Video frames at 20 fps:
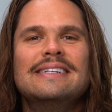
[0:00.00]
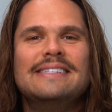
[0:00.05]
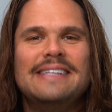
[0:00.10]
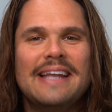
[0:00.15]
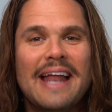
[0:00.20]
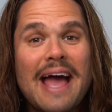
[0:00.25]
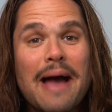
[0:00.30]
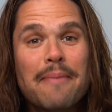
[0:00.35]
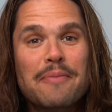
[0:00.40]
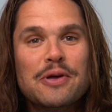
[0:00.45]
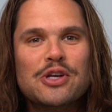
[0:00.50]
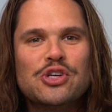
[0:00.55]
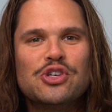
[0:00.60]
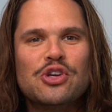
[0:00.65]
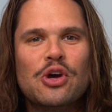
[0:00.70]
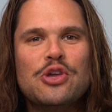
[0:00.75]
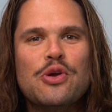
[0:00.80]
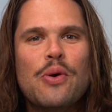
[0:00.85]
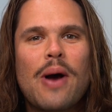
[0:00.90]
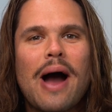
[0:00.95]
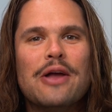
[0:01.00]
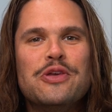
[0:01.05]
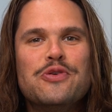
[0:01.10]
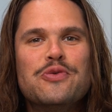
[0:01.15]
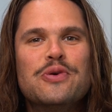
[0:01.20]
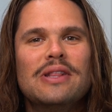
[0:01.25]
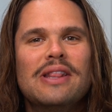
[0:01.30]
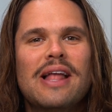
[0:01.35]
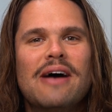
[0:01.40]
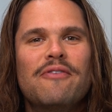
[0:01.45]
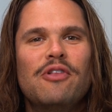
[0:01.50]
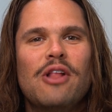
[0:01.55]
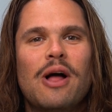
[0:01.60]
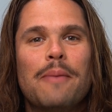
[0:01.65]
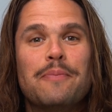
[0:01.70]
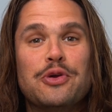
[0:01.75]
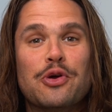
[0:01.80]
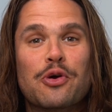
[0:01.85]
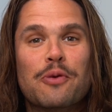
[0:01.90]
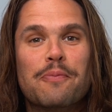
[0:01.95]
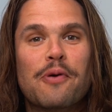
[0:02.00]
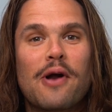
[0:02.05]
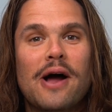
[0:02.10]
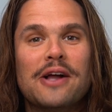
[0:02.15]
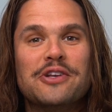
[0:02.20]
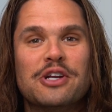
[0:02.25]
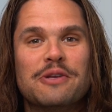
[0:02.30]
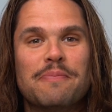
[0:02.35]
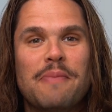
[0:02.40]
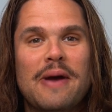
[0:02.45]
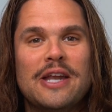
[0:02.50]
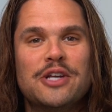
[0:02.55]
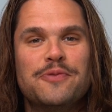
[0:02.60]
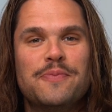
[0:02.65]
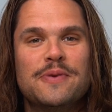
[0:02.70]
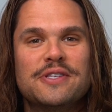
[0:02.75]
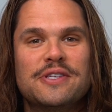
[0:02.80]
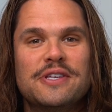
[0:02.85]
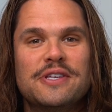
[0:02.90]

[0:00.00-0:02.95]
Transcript: Today I'm going to show you how you can level up your project management